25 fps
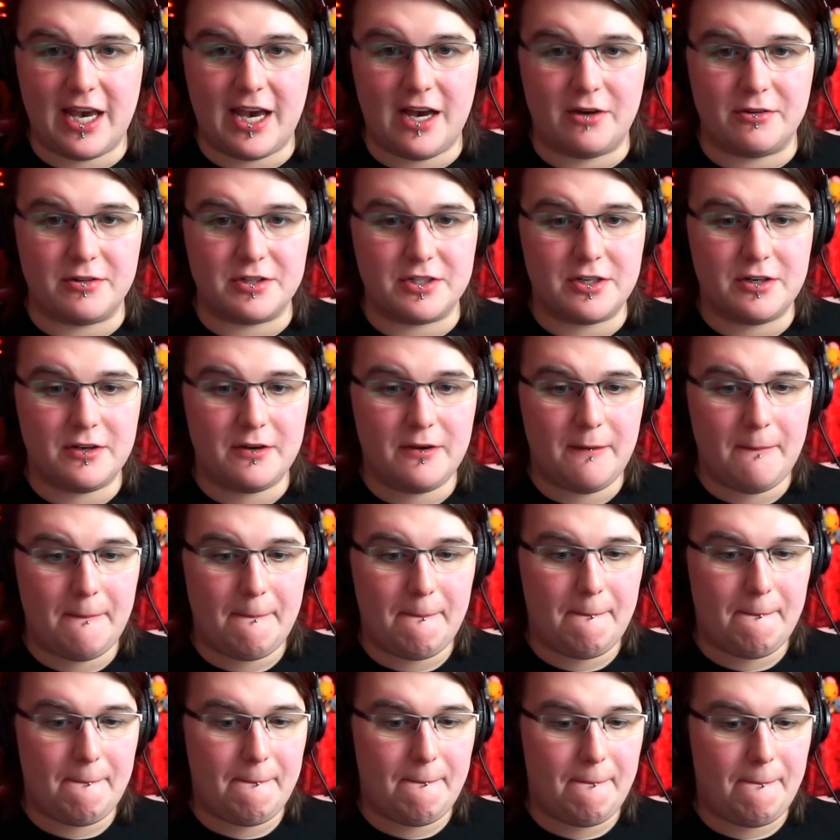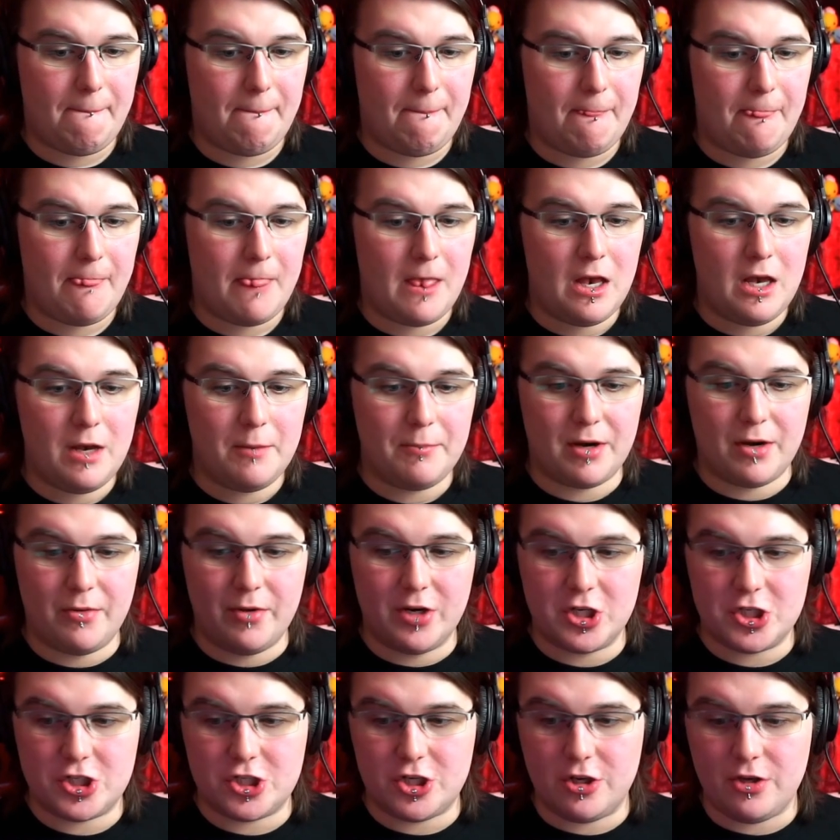count. But I
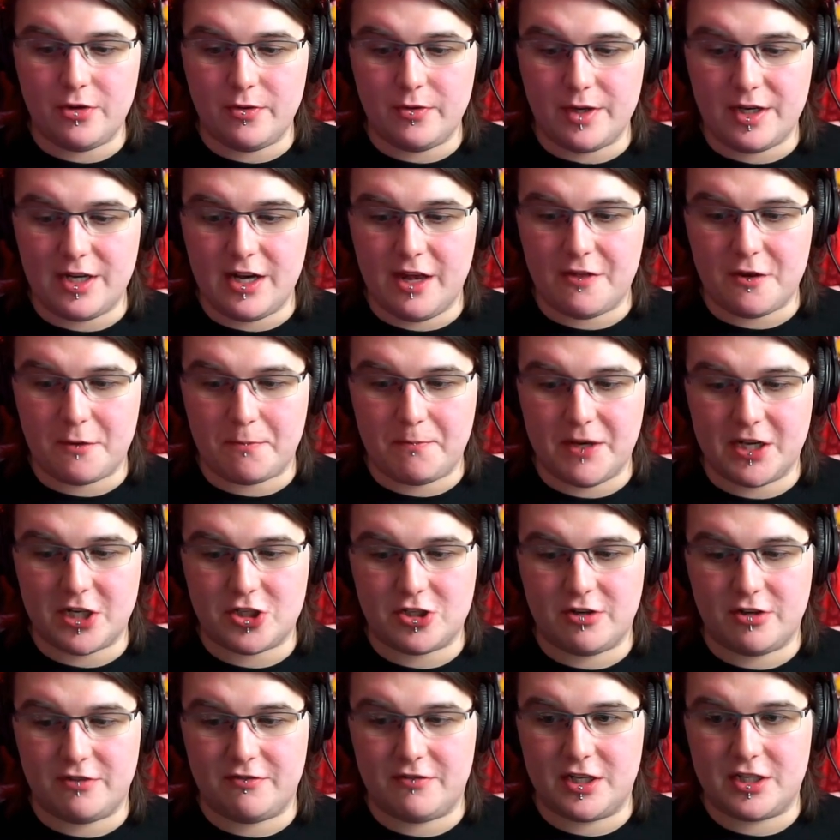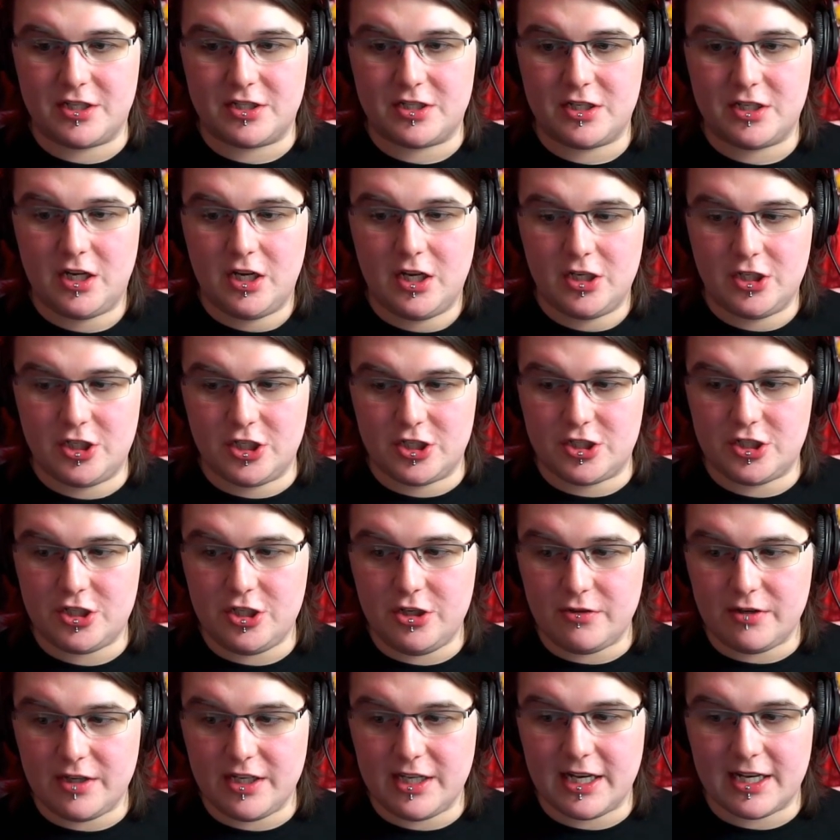want to show you another picture of this, just so
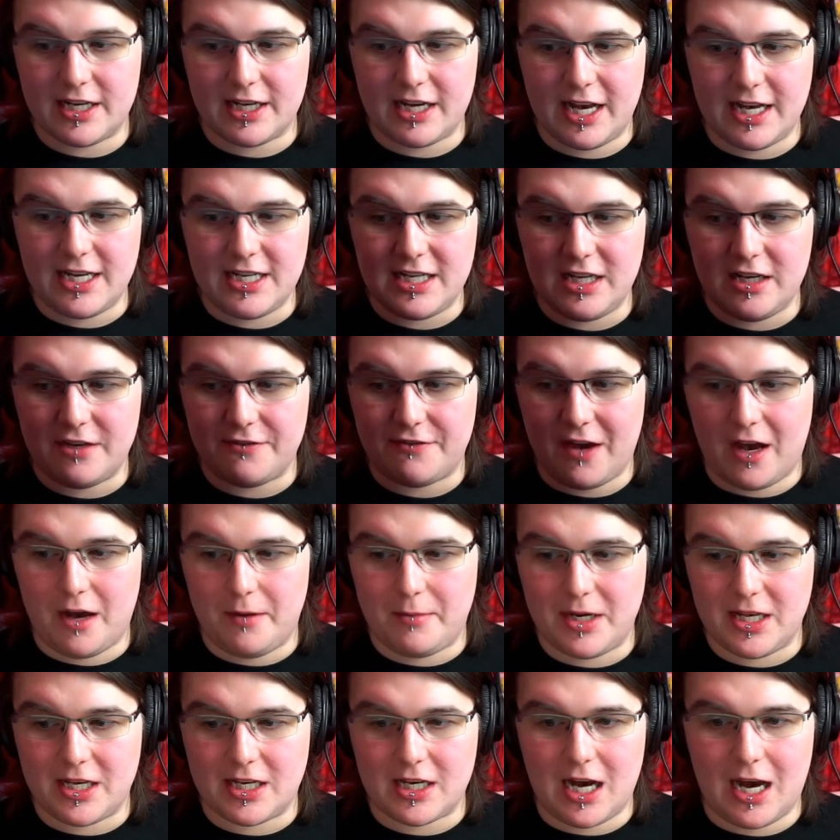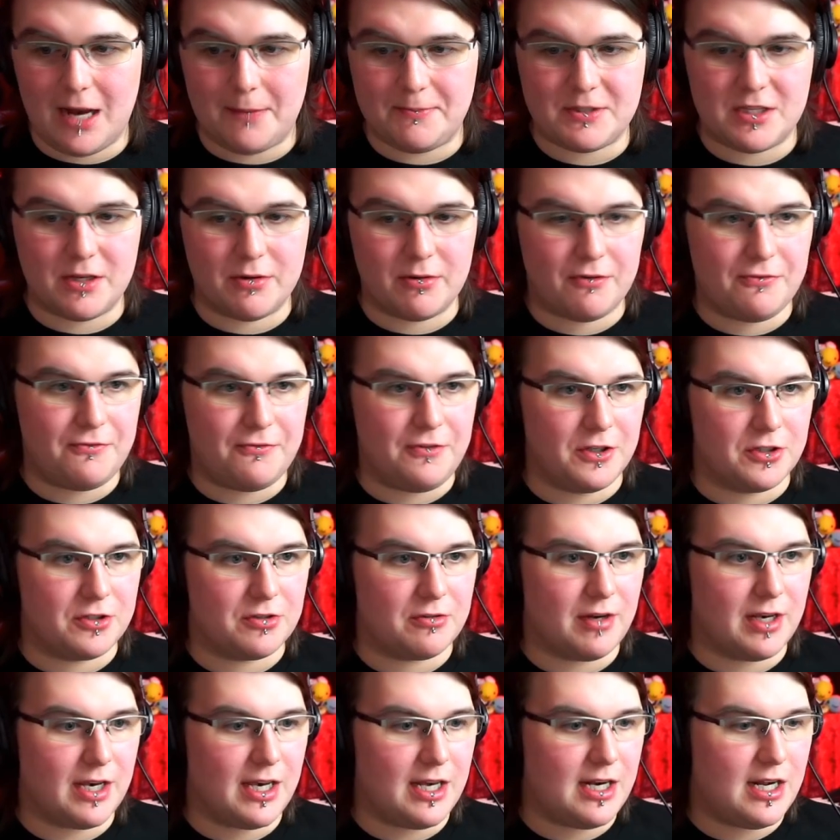you can get an idea of how many cops they were
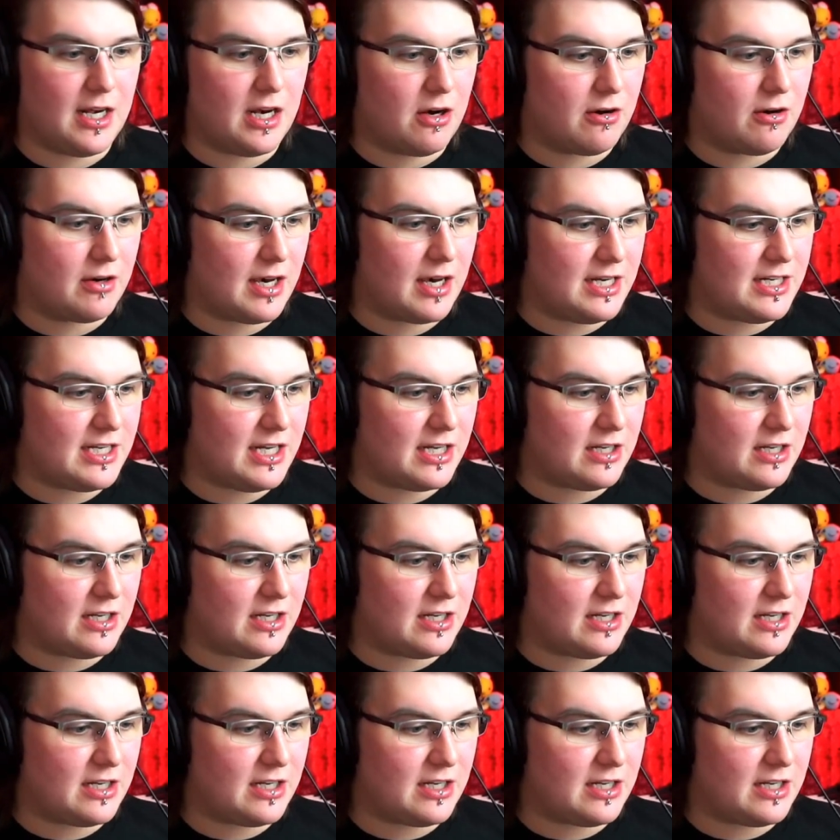filtering in here, okay?